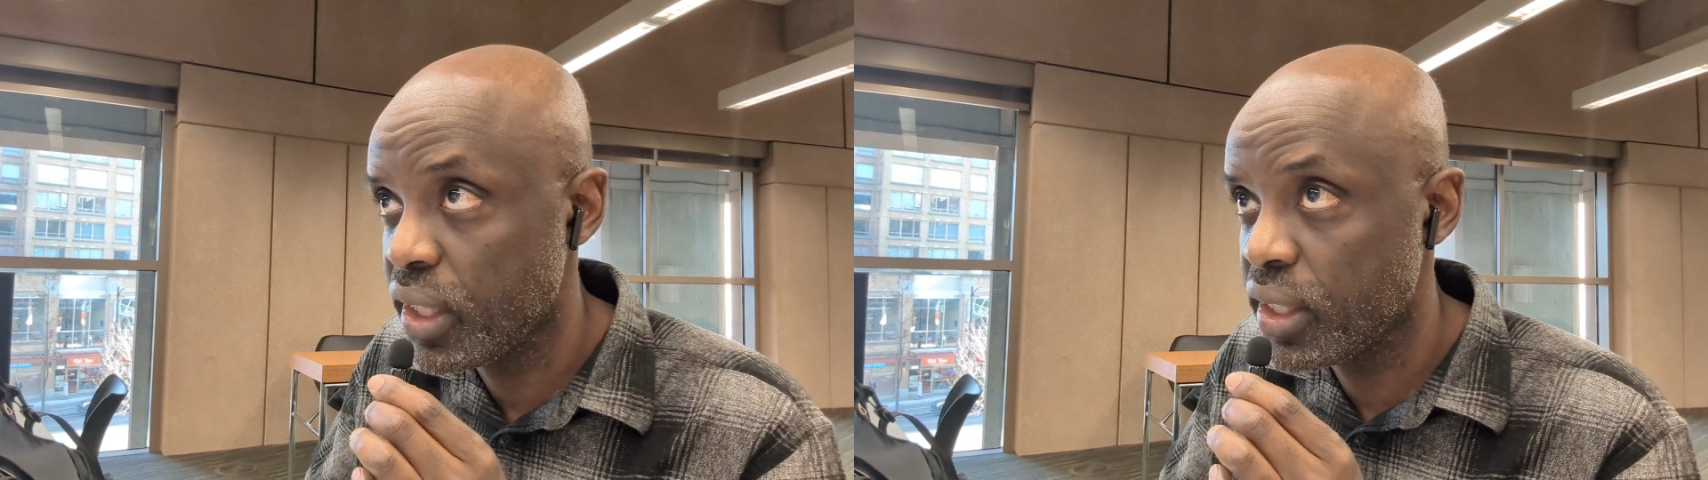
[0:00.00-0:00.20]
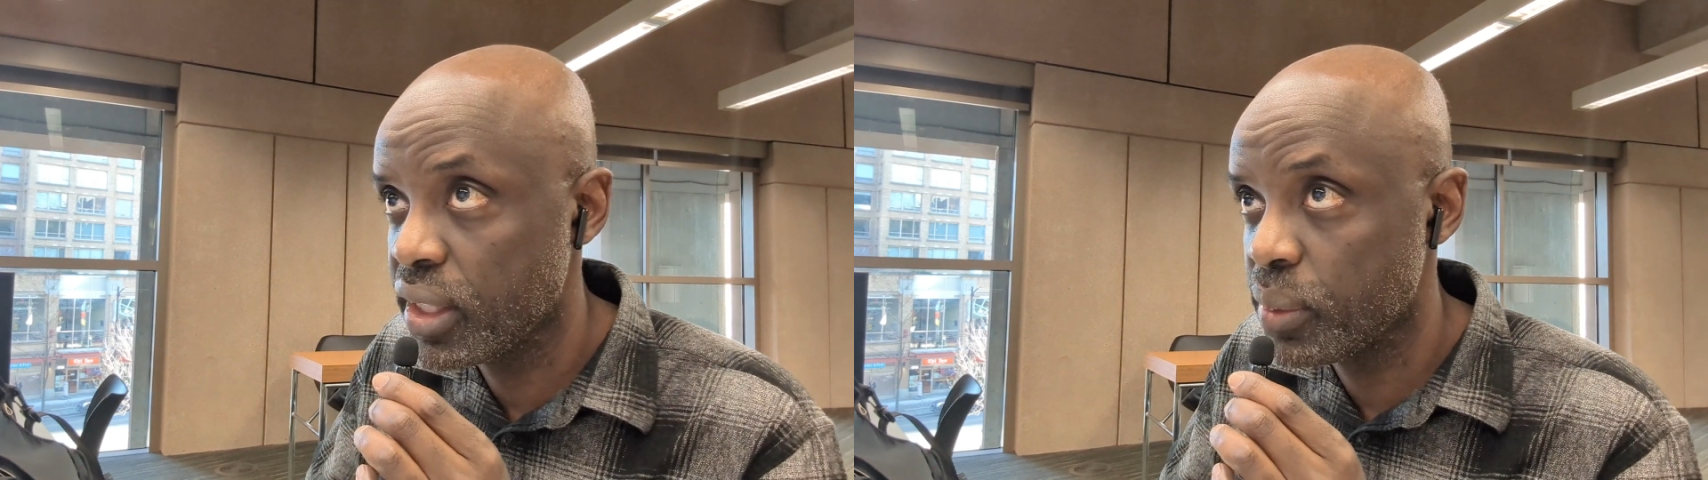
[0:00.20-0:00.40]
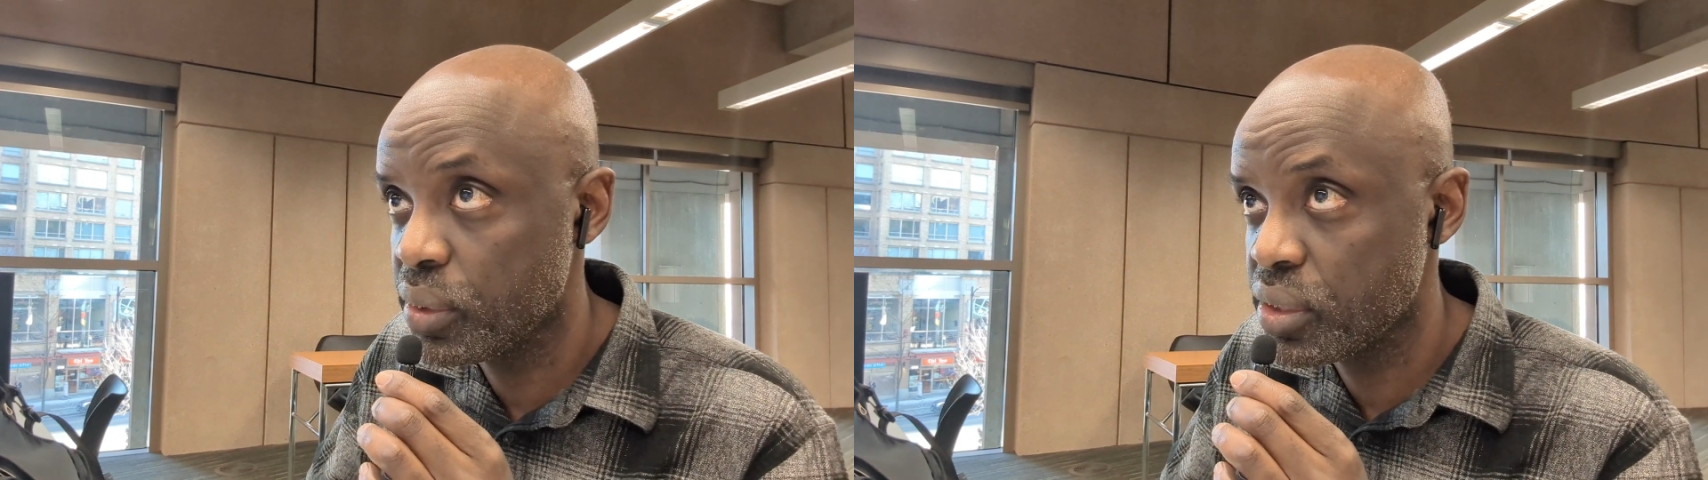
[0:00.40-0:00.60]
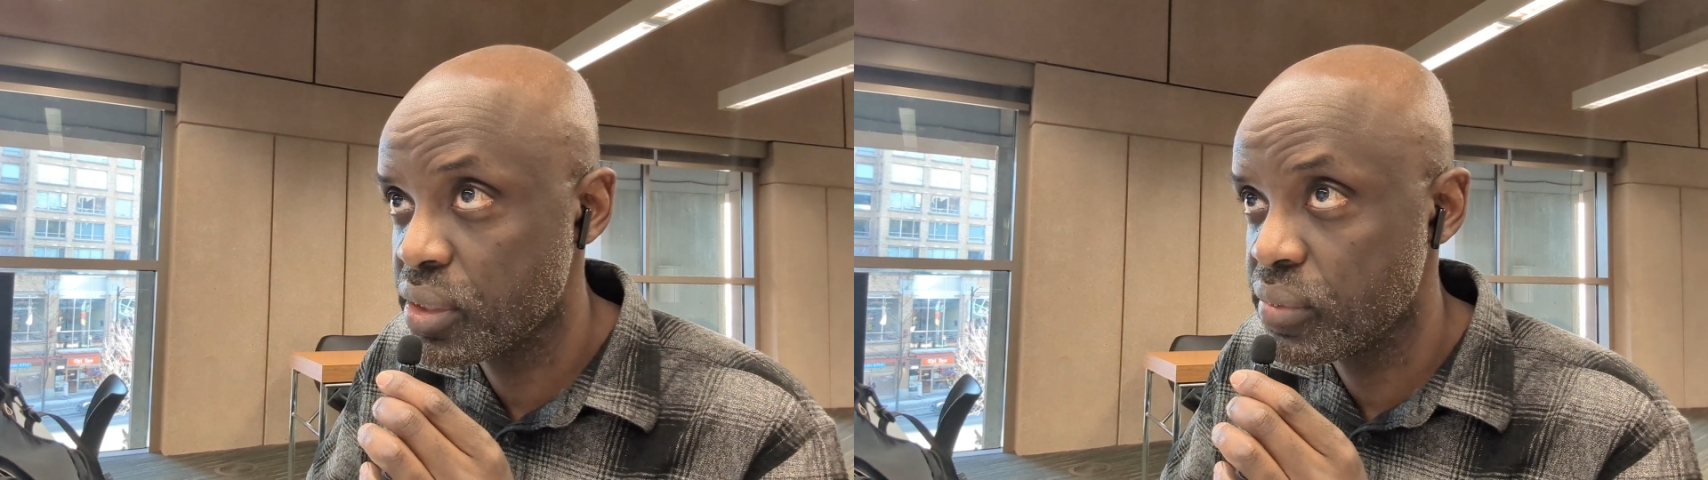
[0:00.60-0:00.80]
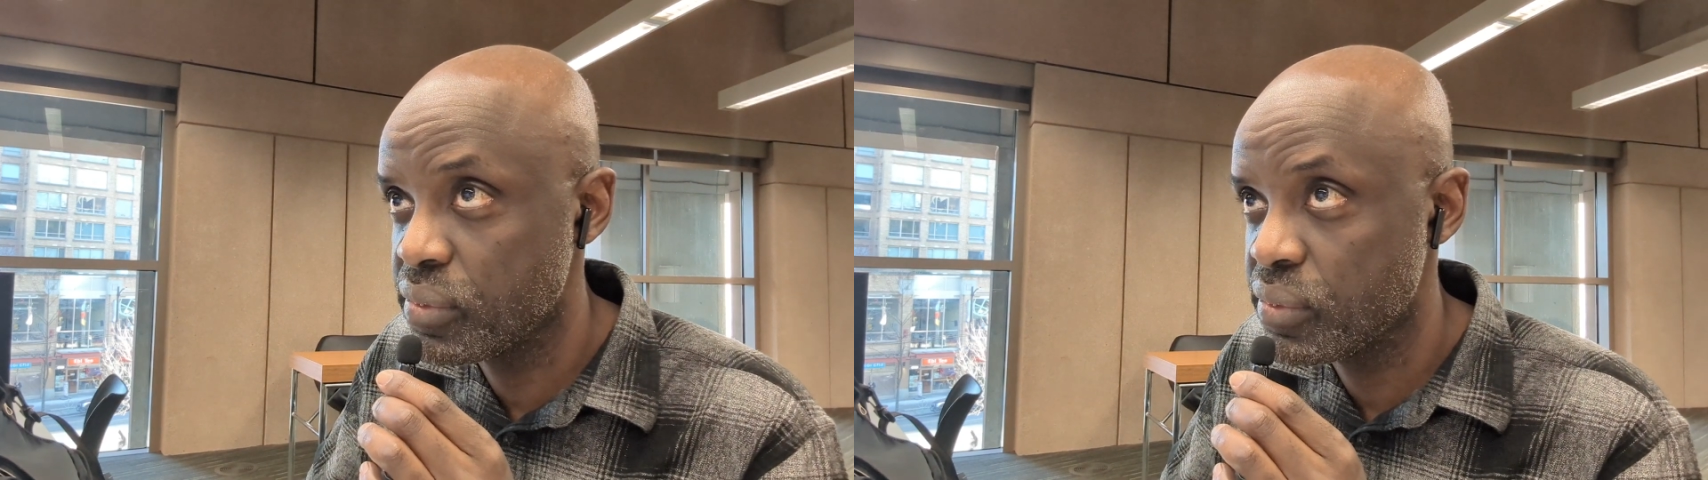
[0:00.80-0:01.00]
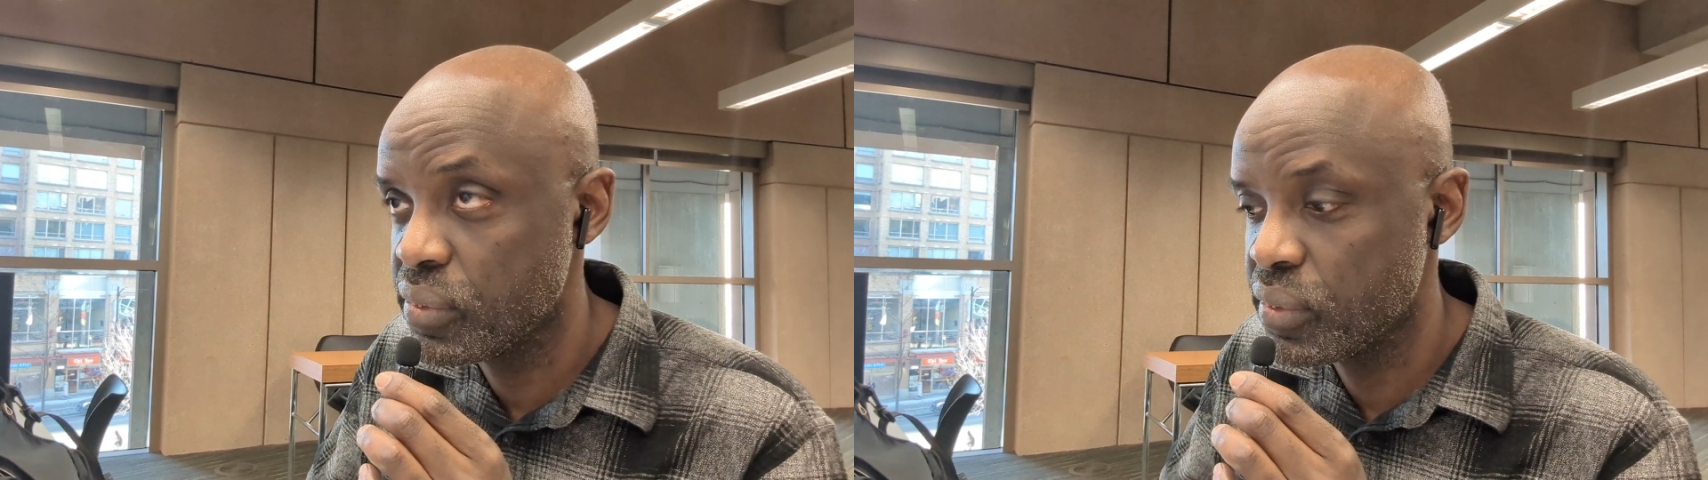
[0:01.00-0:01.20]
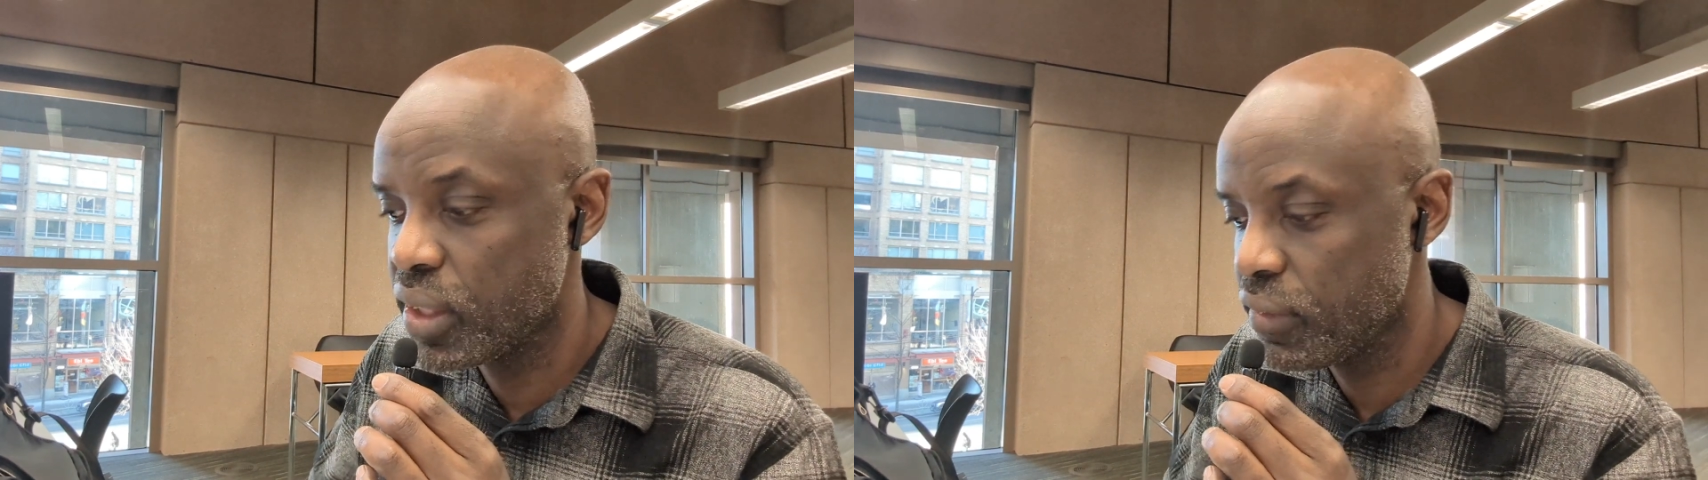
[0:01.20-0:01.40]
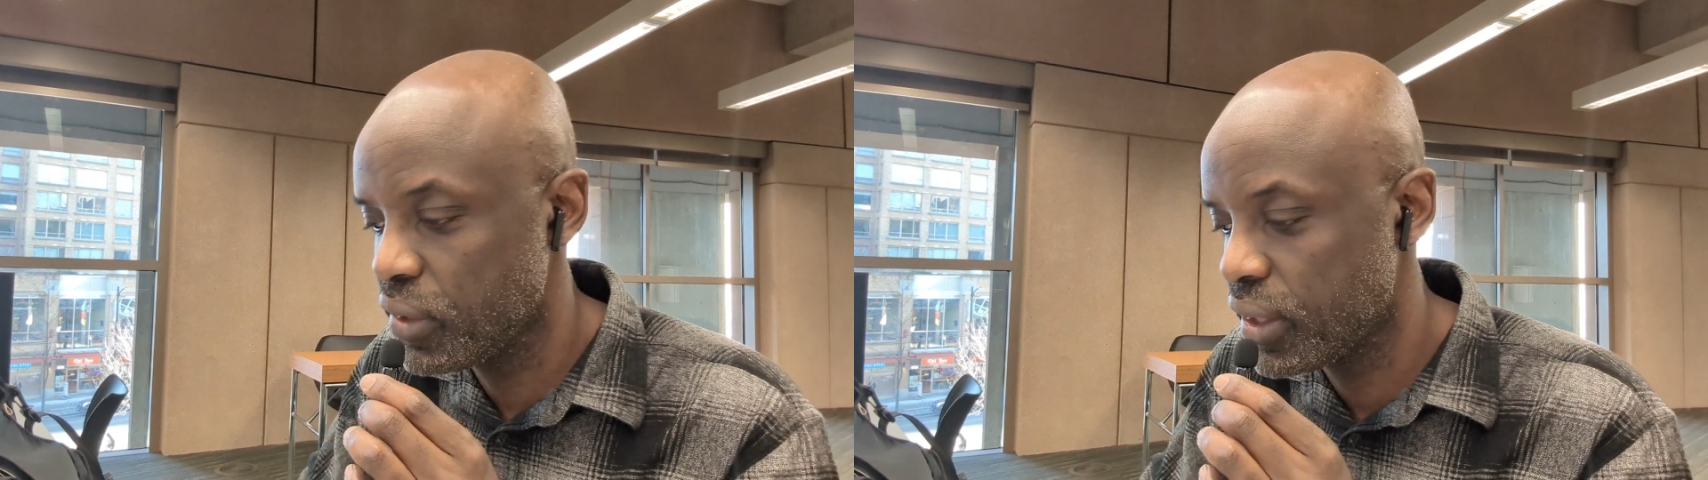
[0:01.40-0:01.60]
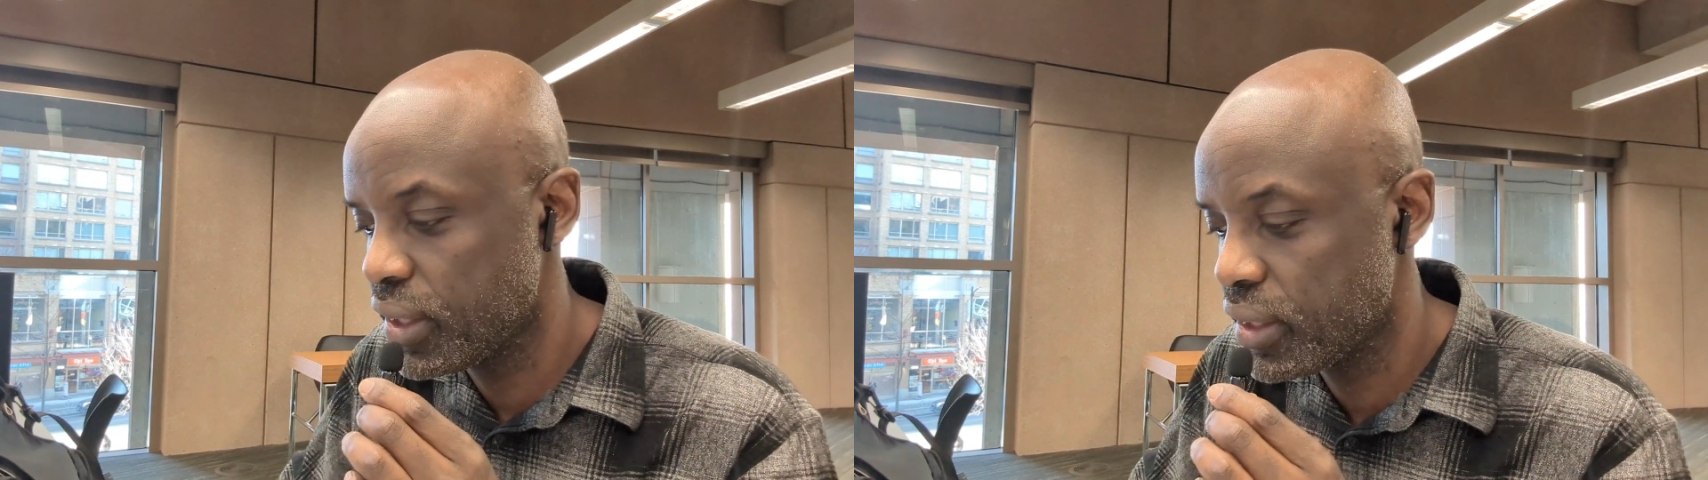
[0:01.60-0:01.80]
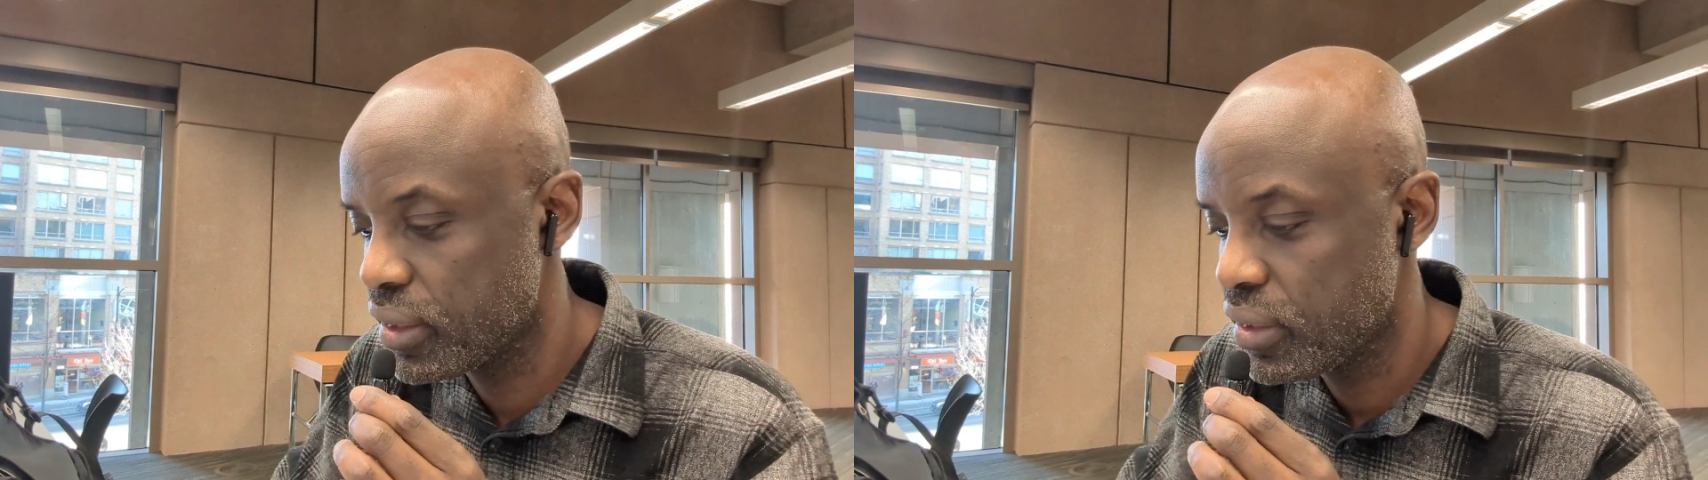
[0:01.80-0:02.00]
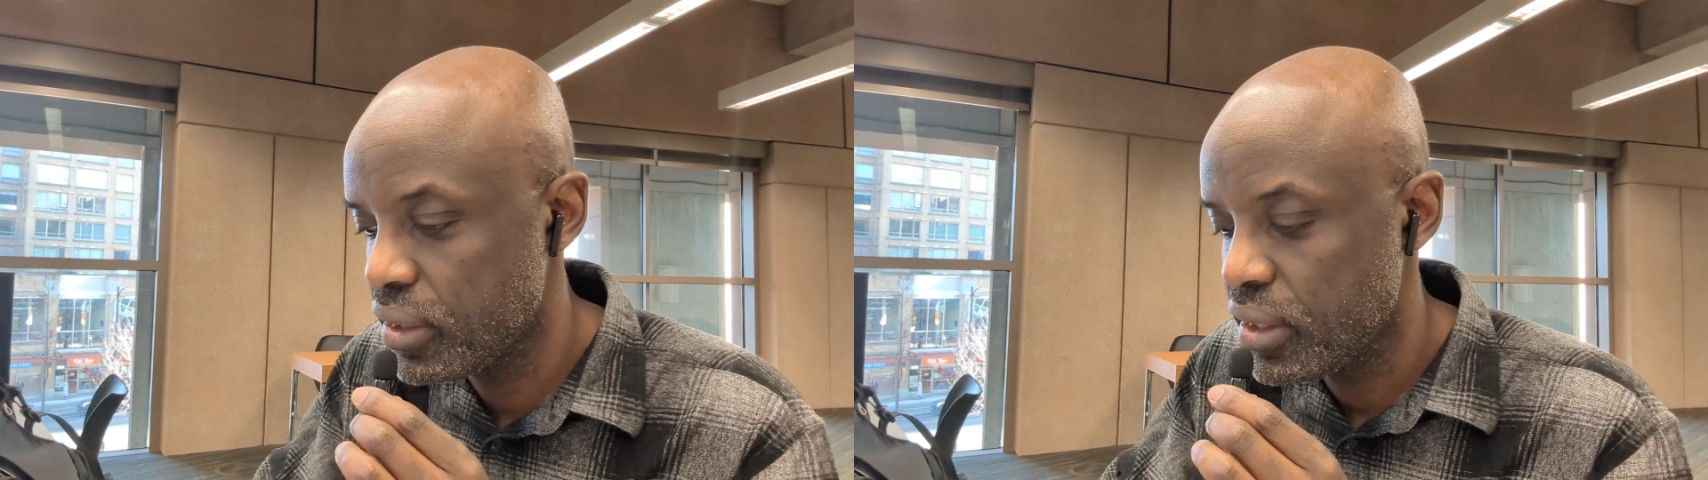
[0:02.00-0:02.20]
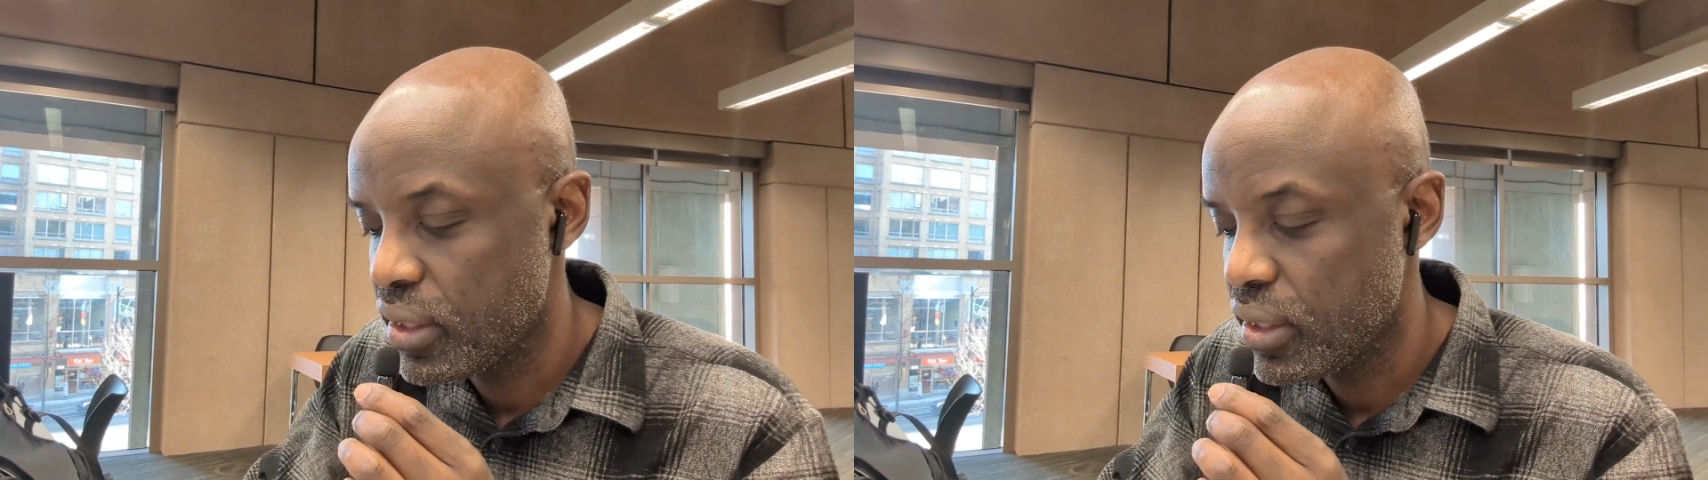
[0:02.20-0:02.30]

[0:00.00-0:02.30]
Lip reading: And I will give you a link